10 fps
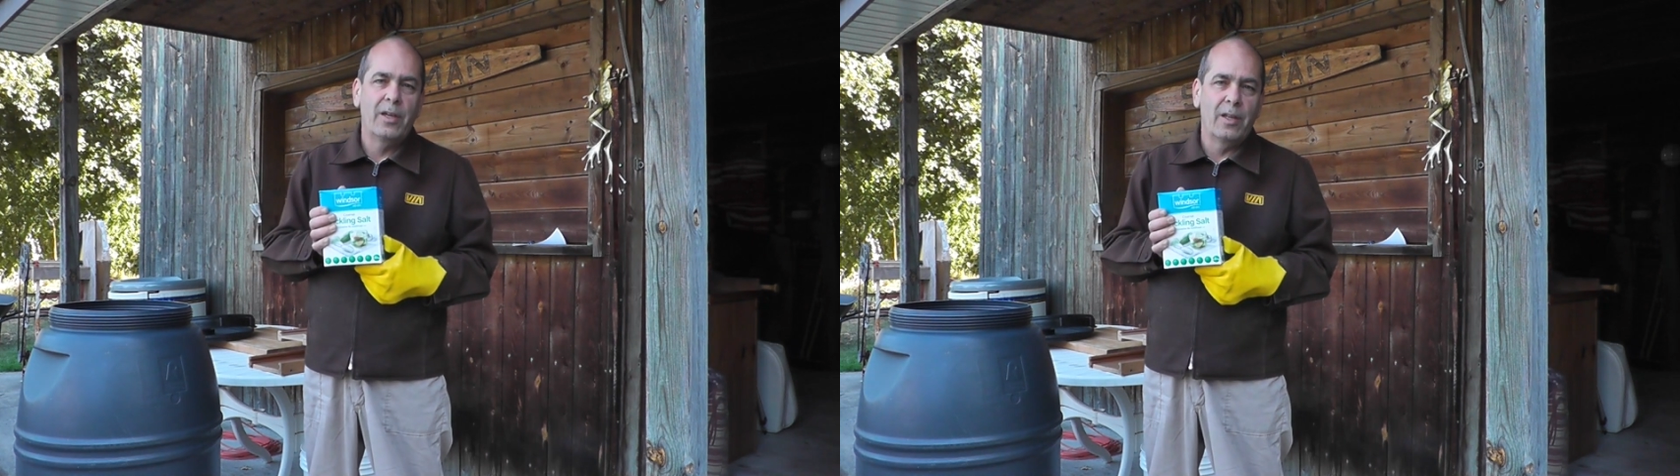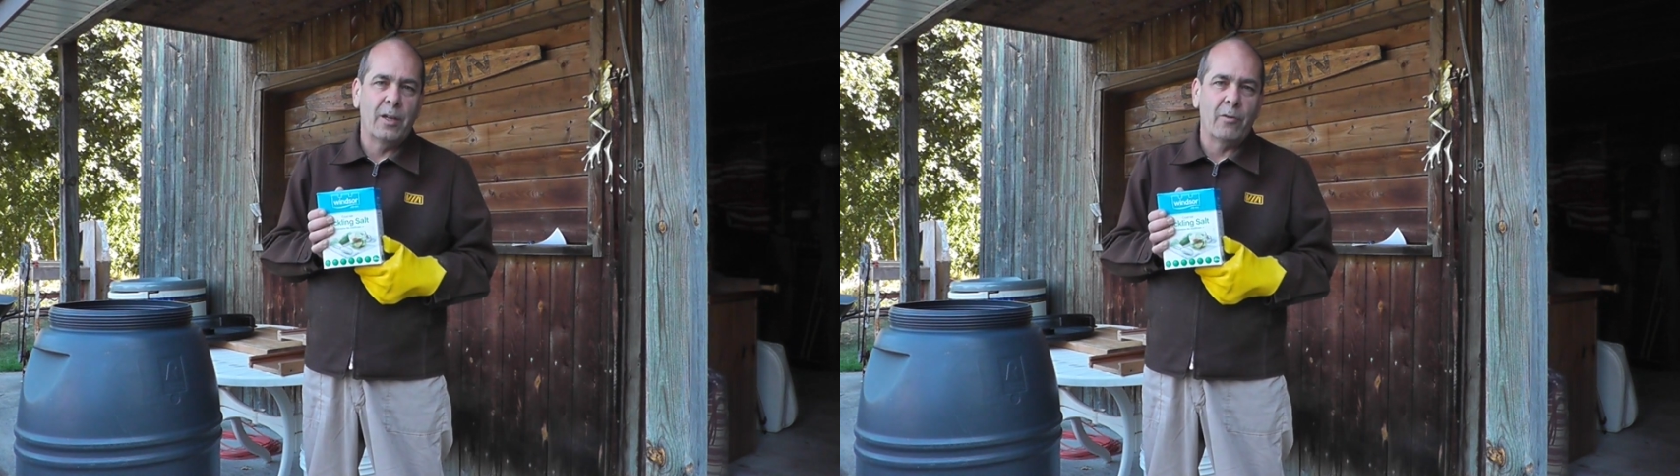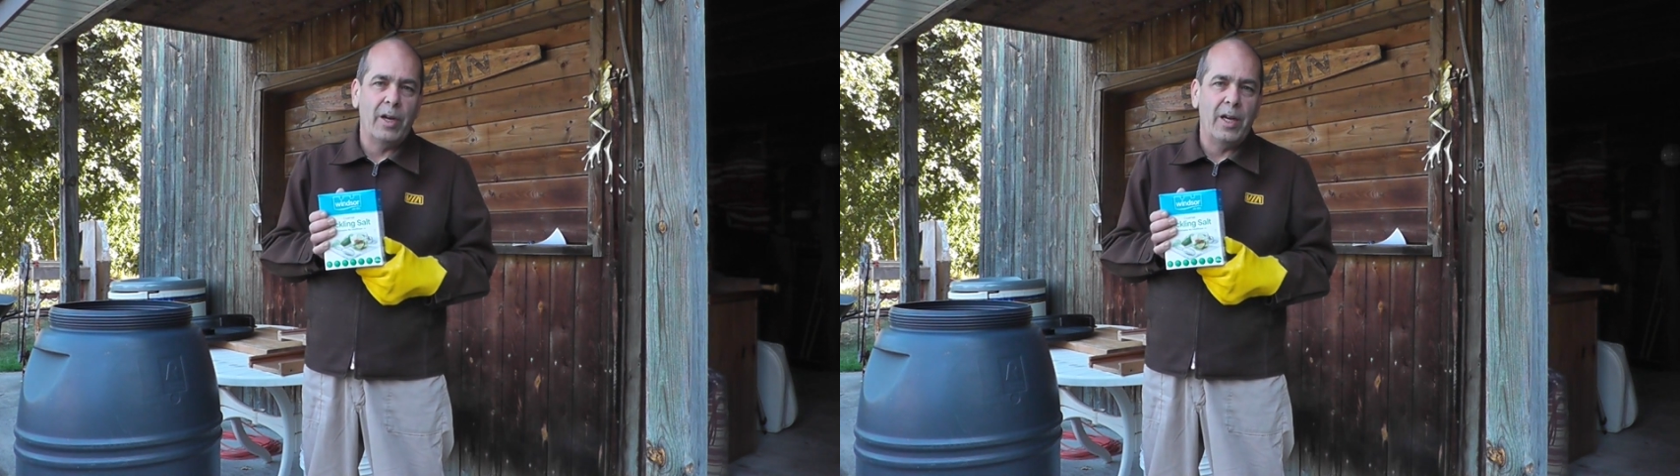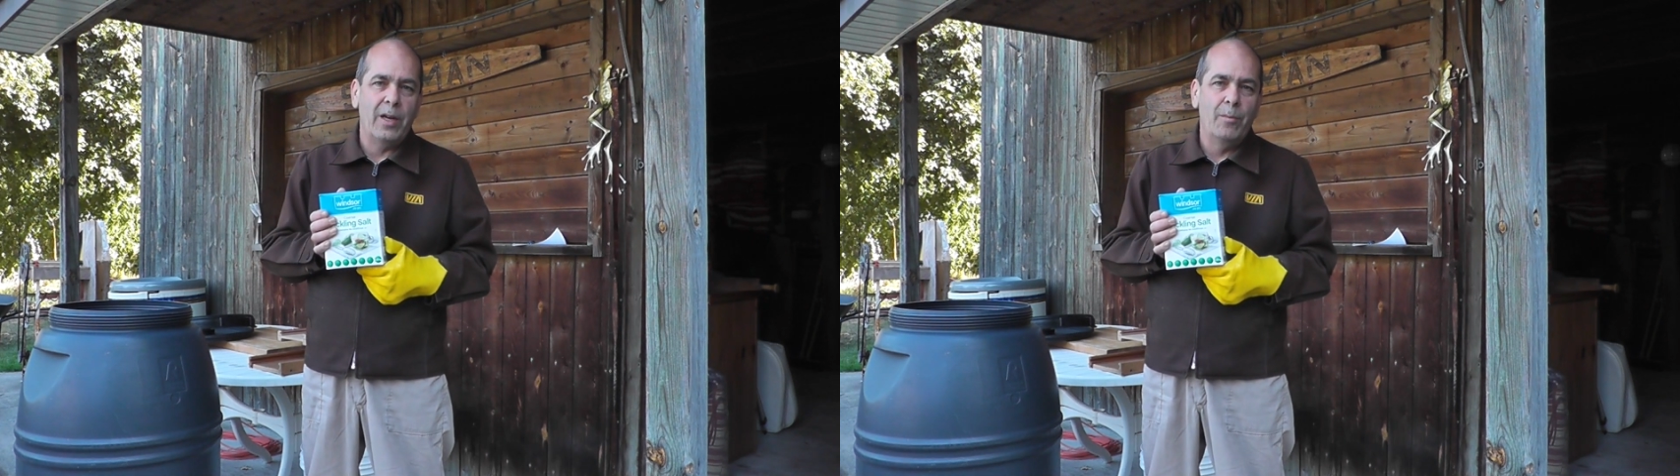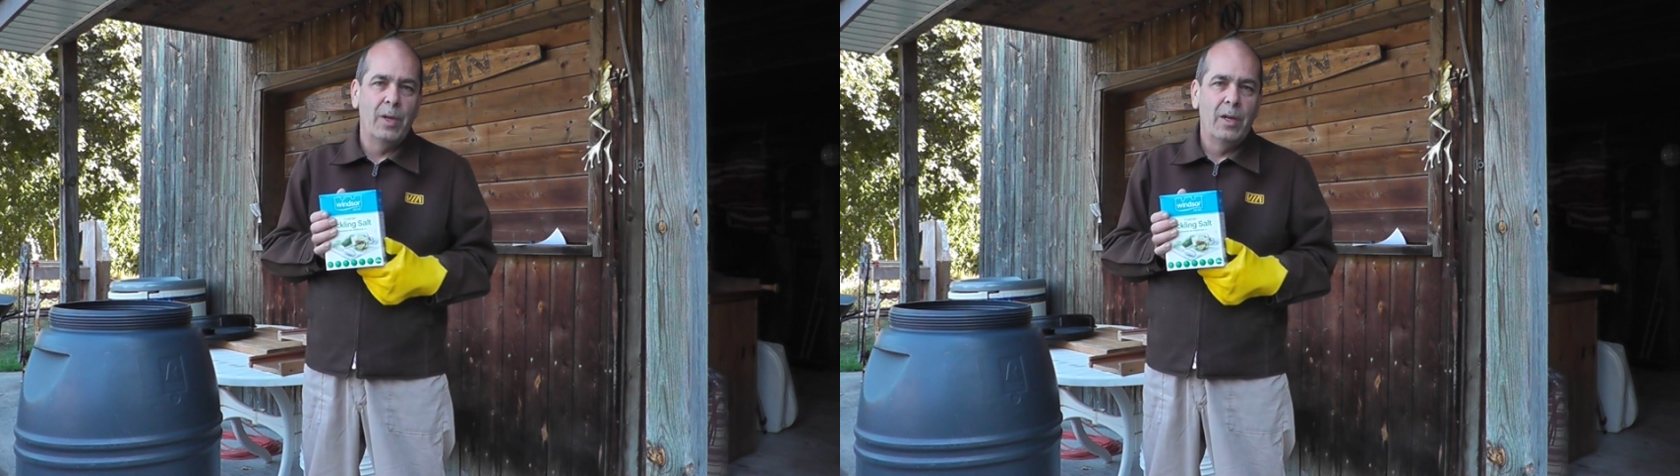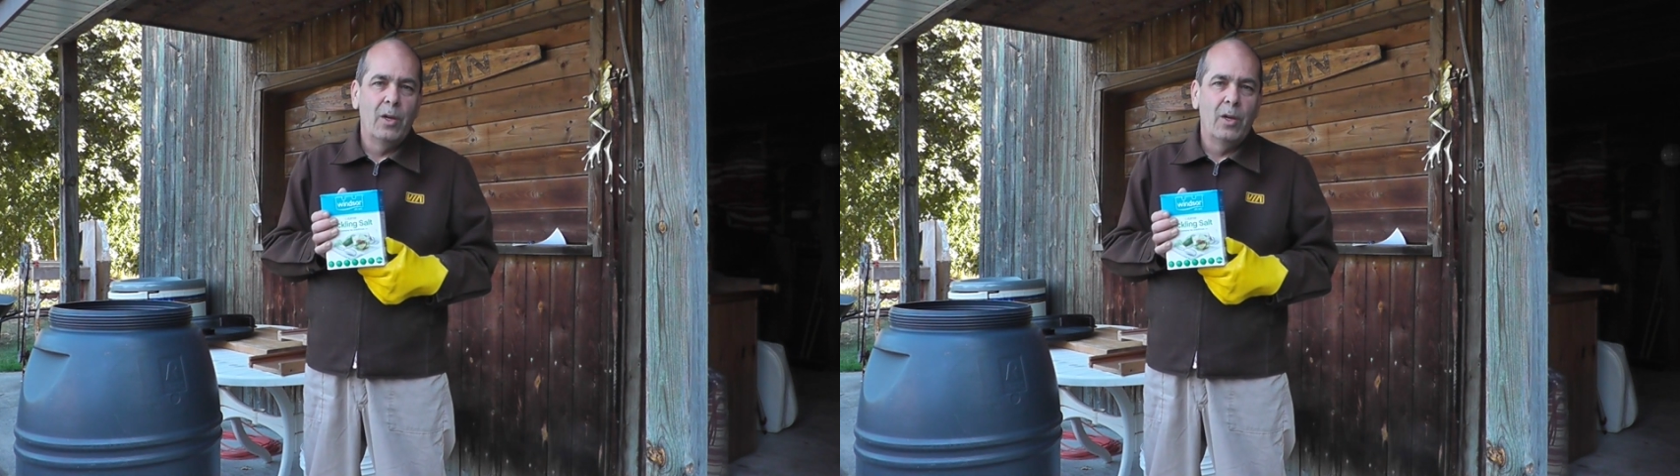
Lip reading: kilogram,